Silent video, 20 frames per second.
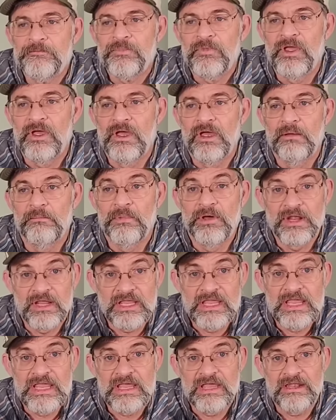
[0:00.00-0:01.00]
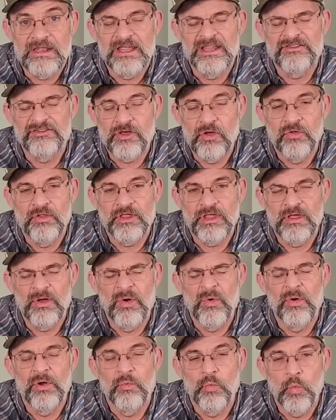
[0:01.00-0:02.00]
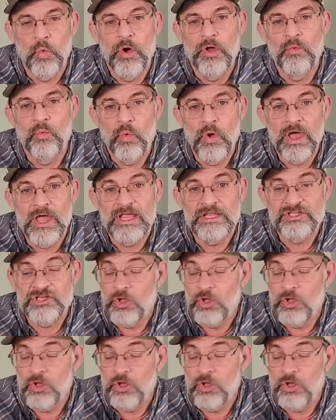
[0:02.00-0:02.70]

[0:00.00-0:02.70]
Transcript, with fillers: Uh, but again, it's only going one way,